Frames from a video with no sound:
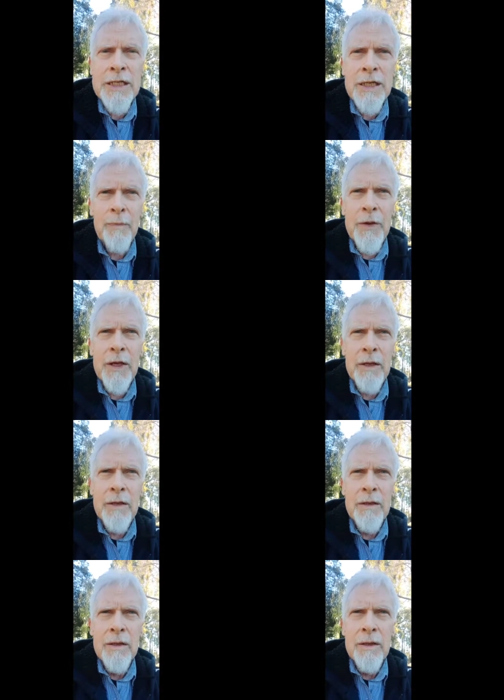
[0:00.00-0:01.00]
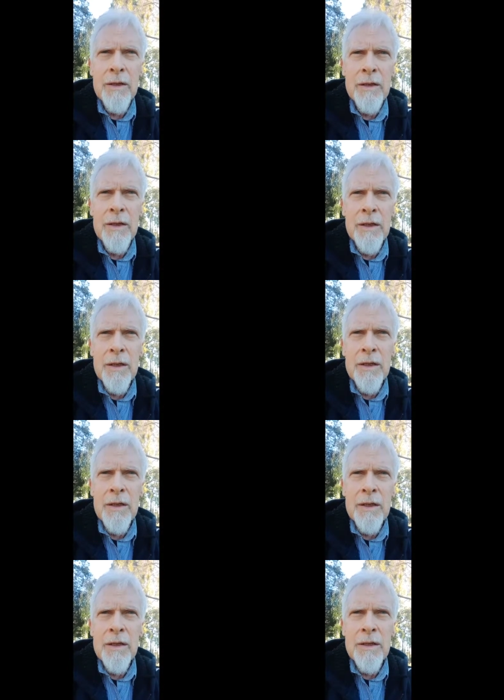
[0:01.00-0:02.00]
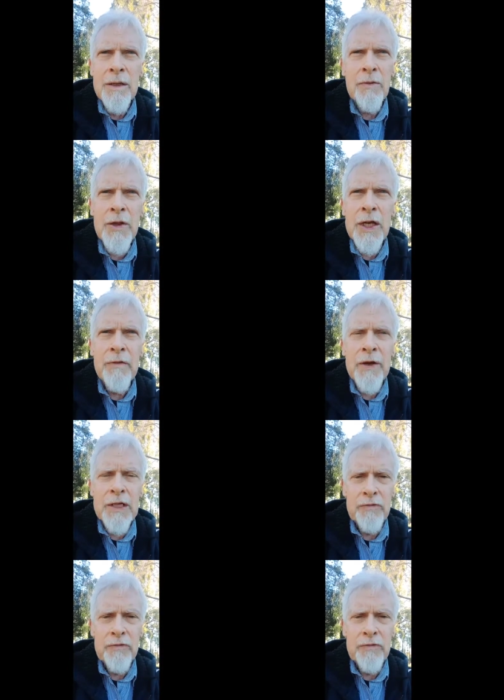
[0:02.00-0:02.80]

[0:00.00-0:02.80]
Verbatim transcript: something, don't think of it as a